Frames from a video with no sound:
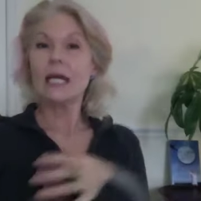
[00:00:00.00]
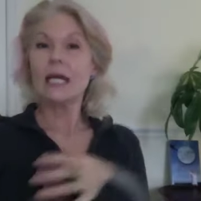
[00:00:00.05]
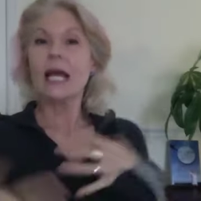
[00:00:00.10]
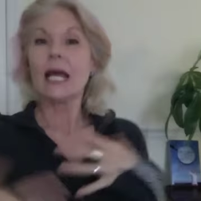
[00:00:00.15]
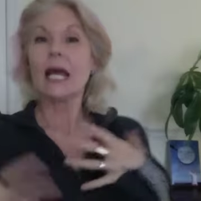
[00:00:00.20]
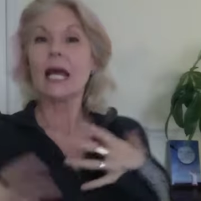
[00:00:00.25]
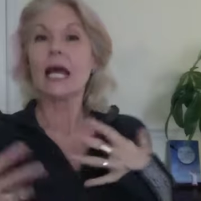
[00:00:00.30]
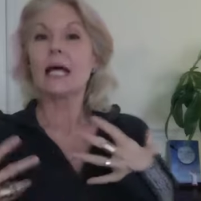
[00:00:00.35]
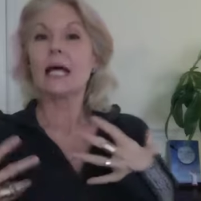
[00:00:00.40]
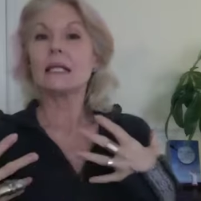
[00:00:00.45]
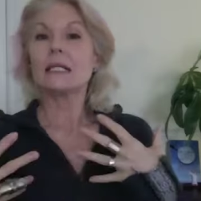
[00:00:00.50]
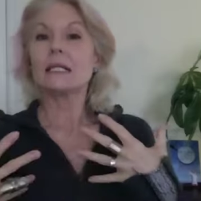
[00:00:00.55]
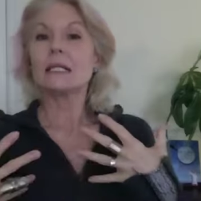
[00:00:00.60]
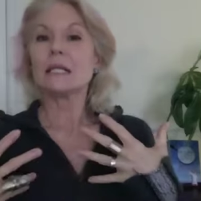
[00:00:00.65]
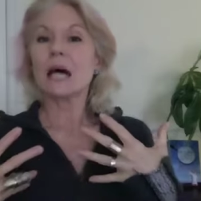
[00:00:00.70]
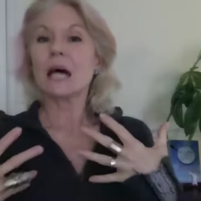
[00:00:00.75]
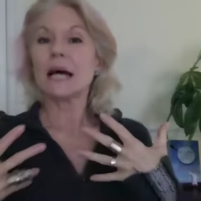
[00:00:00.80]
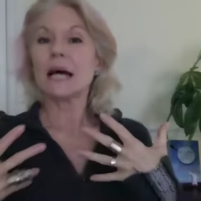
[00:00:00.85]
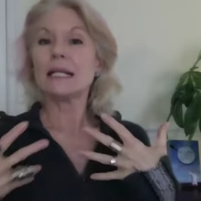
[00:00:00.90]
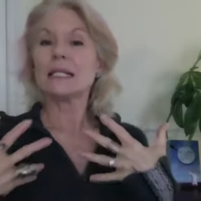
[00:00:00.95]
And
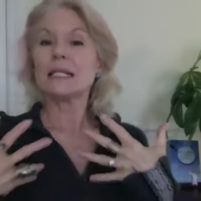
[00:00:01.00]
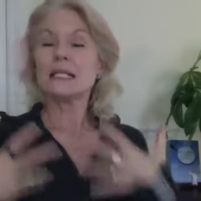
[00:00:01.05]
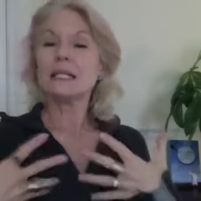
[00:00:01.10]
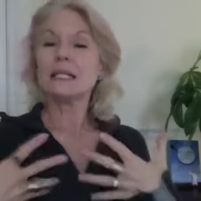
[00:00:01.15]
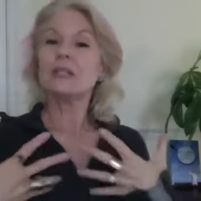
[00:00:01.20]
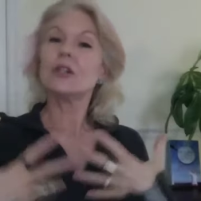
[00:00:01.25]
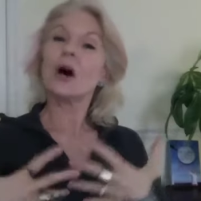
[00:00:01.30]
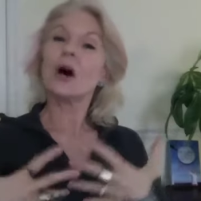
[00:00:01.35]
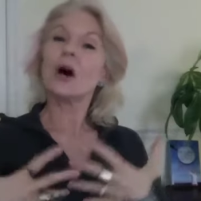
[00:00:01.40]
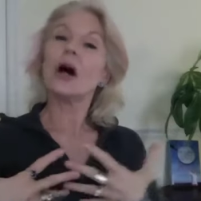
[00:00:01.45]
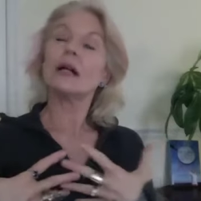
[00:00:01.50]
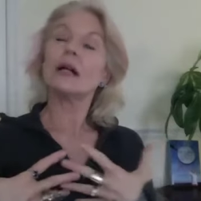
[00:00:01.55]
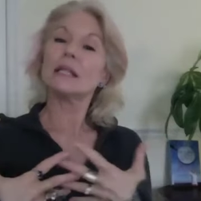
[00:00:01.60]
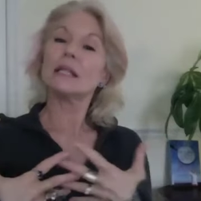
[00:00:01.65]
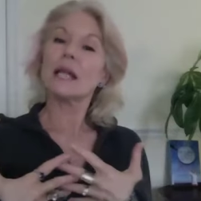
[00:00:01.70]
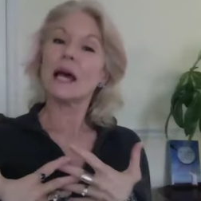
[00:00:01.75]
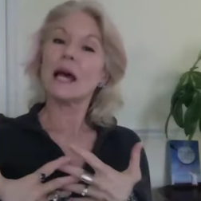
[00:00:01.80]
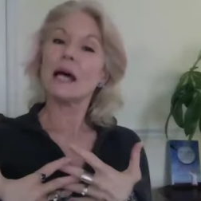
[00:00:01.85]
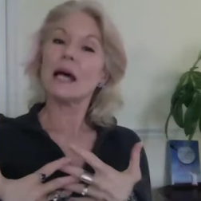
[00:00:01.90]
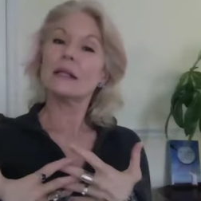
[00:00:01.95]
I did not
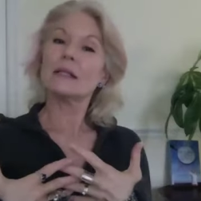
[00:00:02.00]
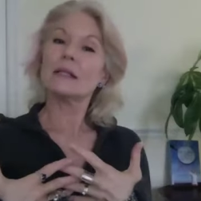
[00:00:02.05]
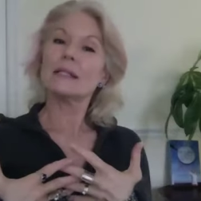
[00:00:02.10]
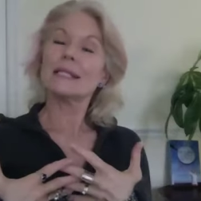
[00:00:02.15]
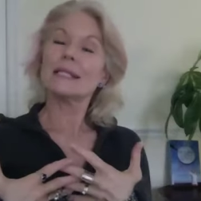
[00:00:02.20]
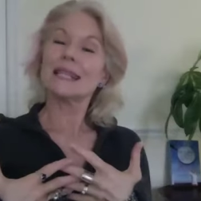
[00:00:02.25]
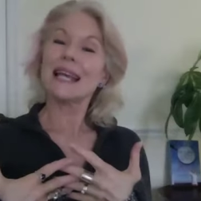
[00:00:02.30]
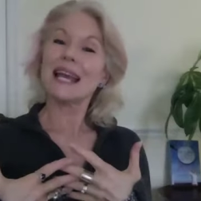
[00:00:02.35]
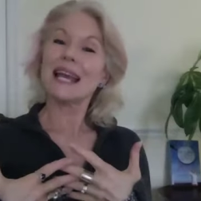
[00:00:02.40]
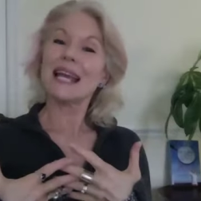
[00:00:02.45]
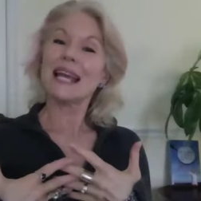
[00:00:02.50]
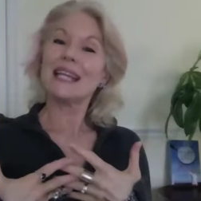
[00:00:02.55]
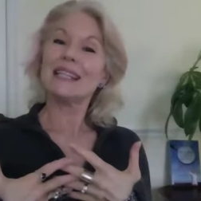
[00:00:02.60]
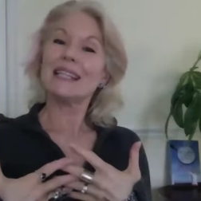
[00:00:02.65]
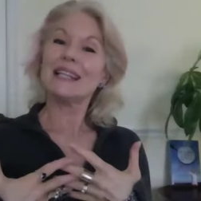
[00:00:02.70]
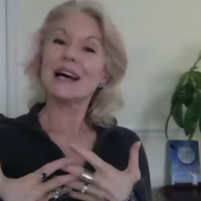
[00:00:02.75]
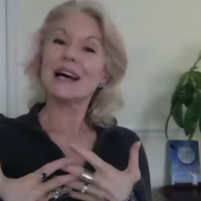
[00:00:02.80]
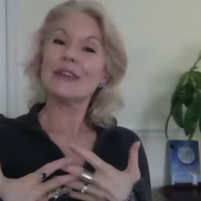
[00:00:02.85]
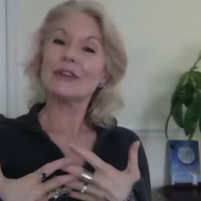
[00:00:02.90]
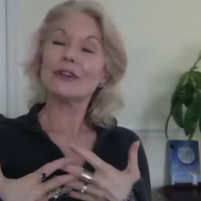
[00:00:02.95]
get
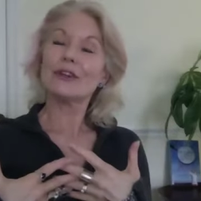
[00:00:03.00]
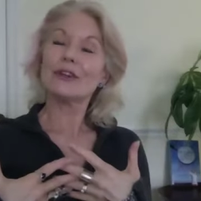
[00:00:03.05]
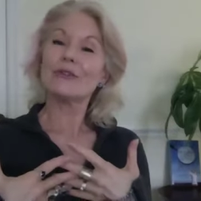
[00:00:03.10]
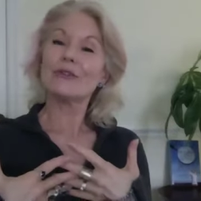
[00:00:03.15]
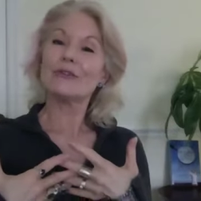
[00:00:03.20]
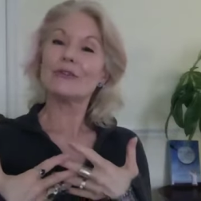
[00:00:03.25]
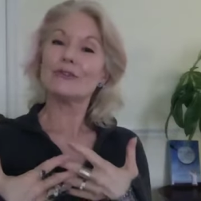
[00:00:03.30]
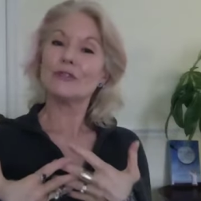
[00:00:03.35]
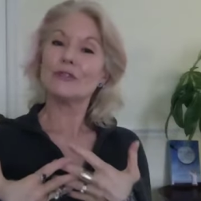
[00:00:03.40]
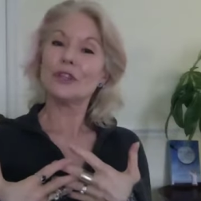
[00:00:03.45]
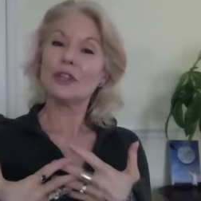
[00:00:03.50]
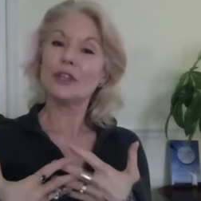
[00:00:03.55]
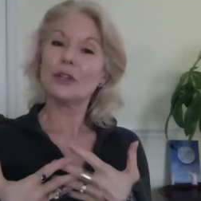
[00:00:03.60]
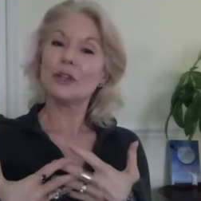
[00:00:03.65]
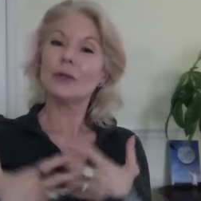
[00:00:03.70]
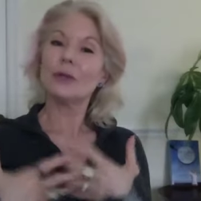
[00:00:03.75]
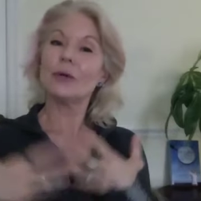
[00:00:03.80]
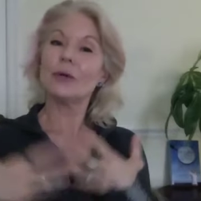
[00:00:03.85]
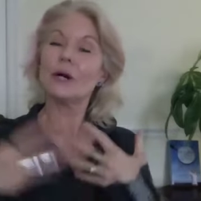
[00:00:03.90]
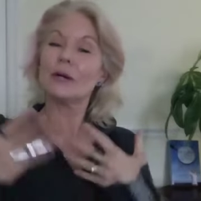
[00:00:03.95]
another
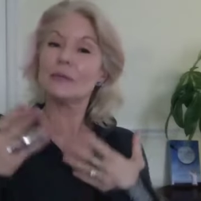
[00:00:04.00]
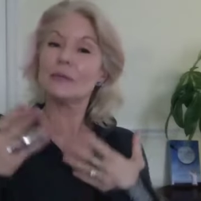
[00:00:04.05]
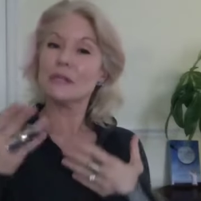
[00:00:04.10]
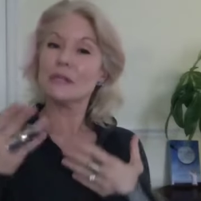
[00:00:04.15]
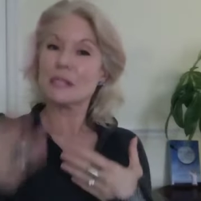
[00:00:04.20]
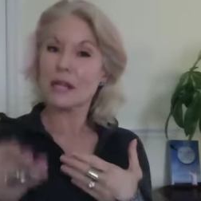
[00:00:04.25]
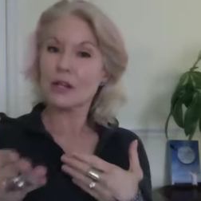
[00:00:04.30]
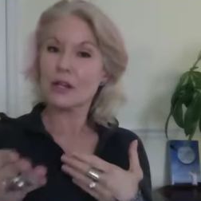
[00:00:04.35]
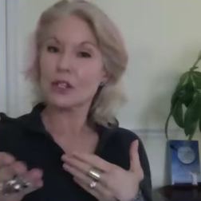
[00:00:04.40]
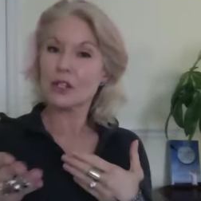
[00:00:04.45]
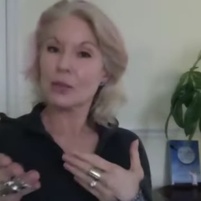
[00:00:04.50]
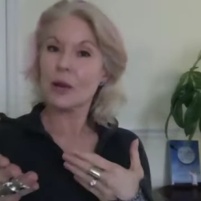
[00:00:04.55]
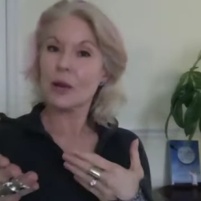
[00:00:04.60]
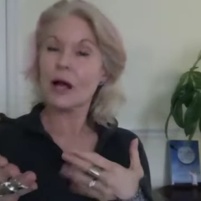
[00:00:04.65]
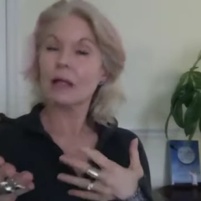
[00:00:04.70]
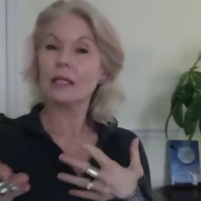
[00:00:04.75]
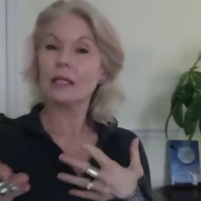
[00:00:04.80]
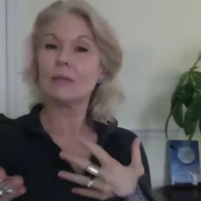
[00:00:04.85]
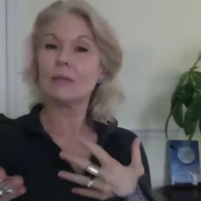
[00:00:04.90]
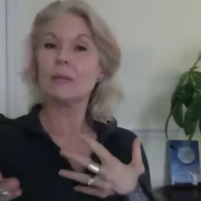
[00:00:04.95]
view of
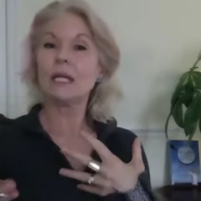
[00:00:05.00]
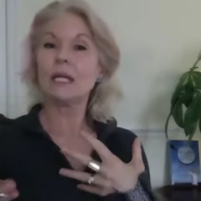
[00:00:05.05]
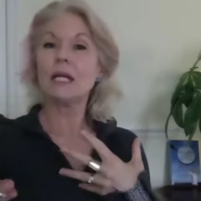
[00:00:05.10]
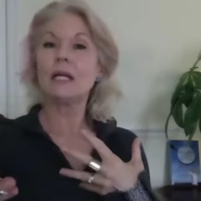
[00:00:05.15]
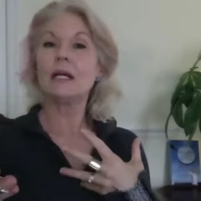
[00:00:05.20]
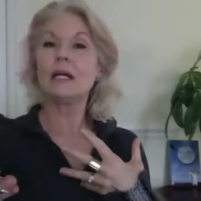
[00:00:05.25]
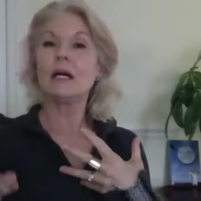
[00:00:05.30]
sexuality, meaning